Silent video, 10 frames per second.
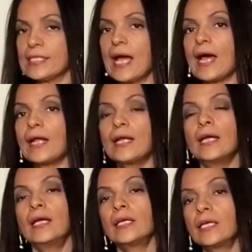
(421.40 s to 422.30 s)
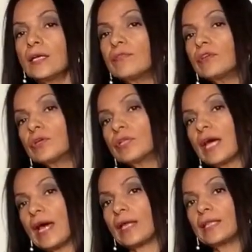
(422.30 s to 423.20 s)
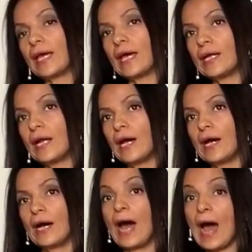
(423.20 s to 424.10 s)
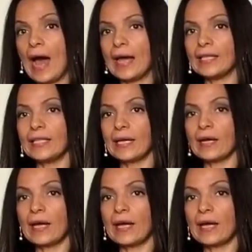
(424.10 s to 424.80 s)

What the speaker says: not give you that high that